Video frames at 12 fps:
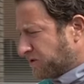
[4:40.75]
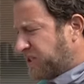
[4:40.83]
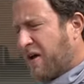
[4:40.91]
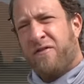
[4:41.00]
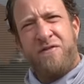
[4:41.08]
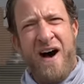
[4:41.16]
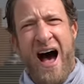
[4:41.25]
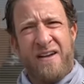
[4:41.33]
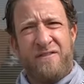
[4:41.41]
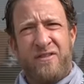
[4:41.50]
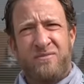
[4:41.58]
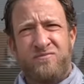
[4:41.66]
seven five
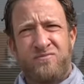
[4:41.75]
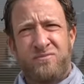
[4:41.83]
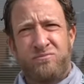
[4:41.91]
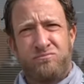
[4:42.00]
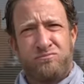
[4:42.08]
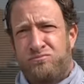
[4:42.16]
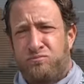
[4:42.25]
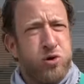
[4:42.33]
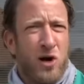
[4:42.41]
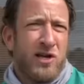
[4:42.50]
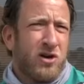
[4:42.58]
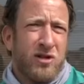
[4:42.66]

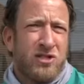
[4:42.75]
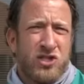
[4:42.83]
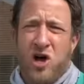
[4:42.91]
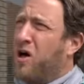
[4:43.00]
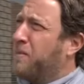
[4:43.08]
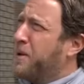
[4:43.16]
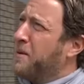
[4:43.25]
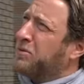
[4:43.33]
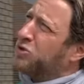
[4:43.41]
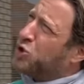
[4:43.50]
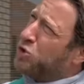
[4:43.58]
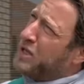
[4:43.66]
pretty good, solid
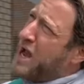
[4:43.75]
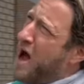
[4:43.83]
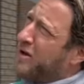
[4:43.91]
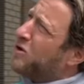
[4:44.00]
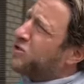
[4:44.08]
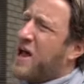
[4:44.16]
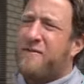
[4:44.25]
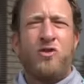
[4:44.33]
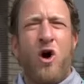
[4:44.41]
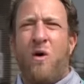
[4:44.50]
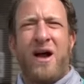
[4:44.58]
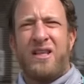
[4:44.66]
people. Juliano's, I have
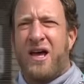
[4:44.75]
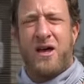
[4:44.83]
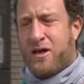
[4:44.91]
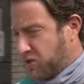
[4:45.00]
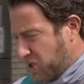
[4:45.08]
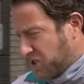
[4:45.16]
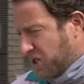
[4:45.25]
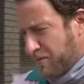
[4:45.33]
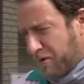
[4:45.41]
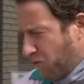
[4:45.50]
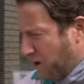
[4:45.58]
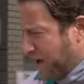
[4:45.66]
no idea. Is this going
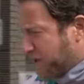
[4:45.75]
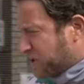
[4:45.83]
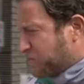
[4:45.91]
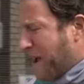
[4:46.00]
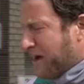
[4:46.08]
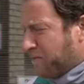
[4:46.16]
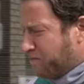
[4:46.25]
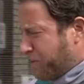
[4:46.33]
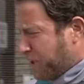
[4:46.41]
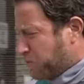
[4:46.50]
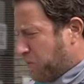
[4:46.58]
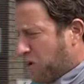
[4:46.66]
to be what I expect in
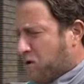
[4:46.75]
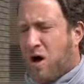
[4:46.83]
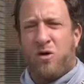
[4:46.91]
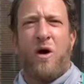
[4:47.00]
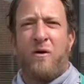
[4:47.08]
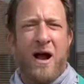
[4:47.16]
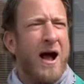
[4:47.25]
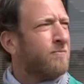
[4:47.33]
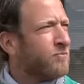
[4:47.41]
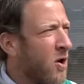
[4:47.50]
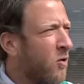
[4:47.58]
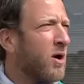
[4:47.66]
Pittsburgh all the way
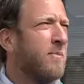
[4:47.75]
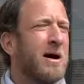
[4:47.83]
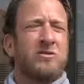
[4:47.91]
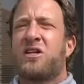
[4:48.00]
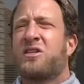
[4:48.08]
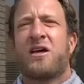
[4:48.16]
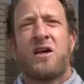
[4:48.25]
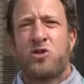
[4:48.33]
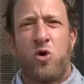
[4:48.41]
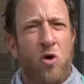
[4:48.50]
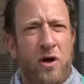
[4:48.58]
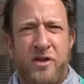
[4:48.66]
around? We're about to take a
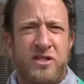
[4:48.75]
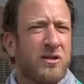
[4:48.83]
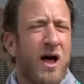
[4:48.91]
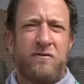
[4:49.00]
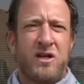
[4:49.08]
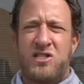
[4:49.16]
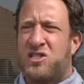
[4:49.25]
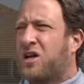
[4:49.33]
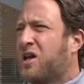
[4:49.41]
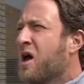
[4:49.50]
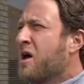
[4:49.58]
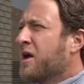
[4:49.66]
tour of this lovely
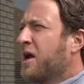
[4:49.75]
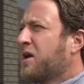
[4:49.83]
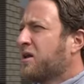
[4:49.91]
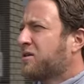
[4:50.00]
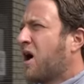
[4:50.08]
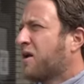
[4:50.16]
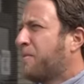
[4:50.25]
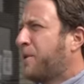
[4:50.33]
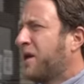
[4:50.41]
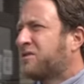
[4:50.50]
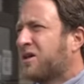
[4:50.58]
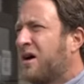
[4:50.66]
city, eat a ton of
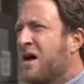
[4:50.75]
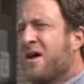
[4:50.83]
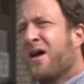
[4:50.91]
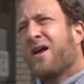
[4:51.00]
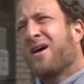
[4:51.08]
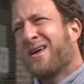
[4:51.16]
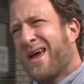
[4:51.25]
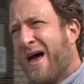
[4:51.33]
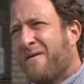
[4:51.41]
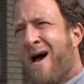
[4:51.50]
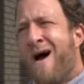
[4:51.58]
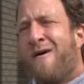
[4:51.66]
pizza. And again,